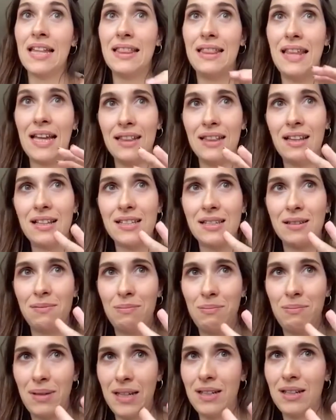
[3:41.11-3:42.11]
That
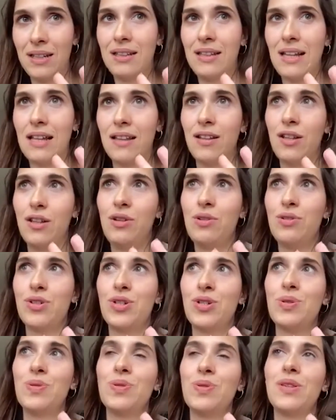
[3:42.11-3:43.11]
doesn't mean that you
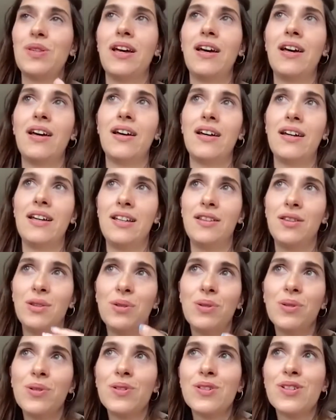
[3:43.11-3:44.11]
should
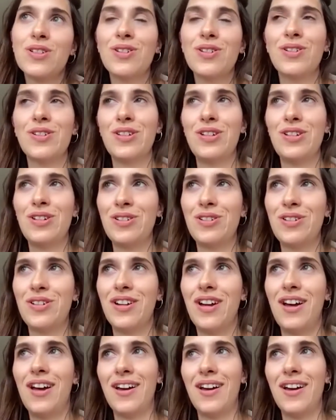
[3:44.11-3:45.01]
indulge on your